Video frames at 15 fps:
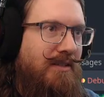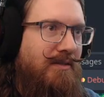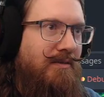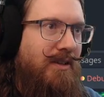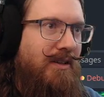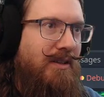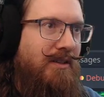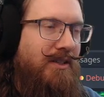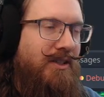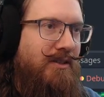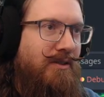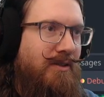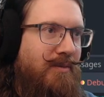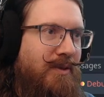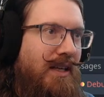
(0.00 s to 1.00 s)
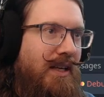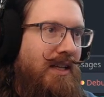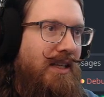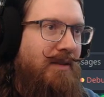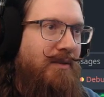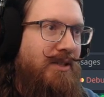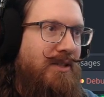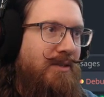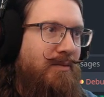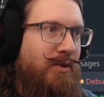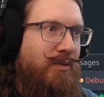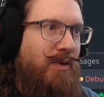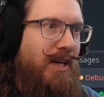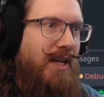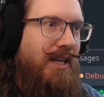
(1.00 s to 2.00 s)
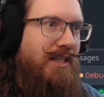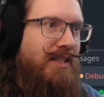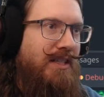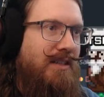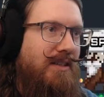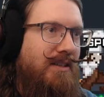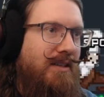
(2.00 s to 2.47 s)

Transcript: with the collision normal, and then we subtract